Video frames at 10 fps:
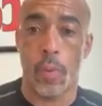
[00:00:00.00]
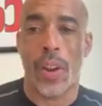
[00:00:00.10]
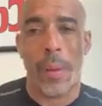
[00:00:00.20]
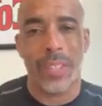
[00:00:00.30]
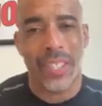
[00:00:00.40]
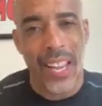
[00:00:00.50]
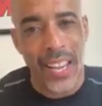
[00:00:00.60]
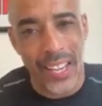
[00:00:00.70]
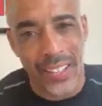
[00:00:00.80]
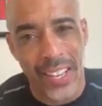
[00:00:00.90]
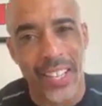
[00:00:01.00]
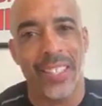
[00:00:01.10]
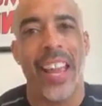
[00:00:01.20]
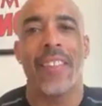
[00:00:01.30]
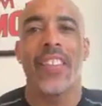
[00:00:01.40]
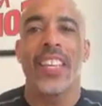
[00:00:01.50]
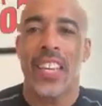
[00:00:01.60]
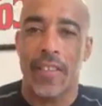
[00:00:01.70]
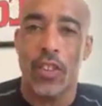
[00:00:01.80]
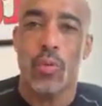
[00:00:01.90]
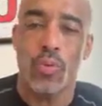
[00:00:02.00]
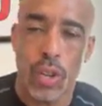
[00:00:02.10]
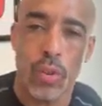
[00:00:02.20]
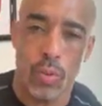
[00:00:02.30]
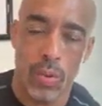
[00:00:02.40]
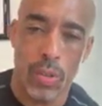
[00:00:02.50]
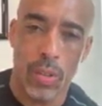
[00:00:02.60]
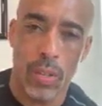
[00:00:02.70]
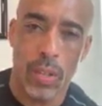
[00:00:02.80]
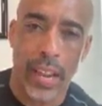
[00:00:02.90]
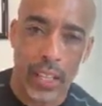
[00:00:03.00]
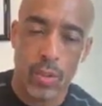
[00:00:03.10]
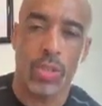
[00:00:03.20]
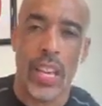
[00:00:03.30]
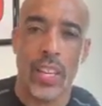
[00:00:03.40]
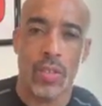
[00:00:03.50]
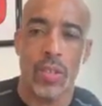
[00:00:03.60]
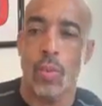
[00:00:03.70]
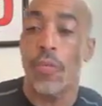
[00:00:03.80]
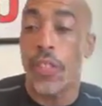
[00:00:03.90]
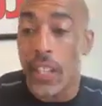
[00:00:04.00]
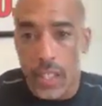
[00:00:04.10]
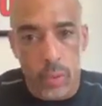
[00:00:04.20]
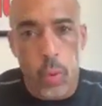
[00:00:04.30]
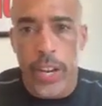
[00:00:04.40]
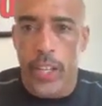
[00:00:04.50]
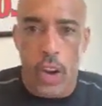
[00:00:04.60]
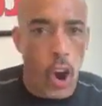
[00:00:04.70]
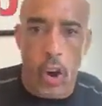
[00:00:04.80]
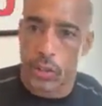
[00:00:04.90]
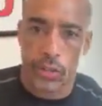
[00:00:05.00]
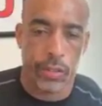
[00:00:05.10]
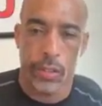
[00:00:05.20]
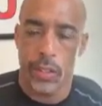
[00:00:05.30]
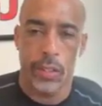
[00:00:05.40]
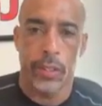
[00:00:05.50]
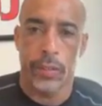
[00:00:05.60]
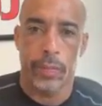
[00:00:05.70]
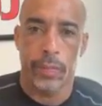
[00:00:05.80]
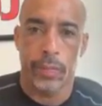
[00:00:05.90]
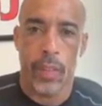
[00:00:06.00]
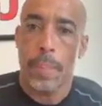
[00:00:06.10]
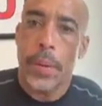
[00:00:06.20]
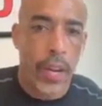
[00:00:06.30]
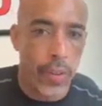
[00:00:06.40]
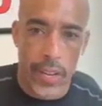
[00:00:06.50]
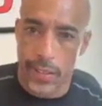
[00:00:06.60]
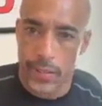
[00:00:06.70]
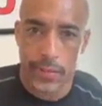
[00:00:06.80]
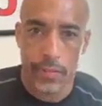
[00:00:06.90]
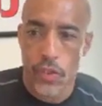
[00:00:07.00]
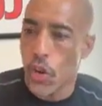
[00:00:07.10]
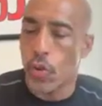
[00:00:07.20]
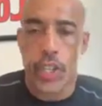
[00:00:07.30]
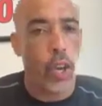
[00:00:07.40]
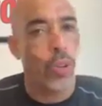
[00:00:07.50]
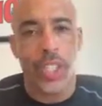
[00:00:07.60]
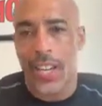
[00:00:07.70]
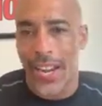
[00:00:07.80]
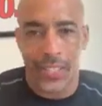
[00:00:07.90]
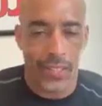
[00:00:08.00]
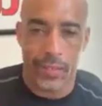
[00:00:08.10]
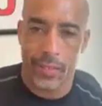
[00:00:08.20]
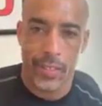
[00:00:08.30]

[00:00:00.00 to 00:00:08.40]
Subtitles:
What I'm saying is that if you do, like you say you do, this is what it costs. Period. No negotiation.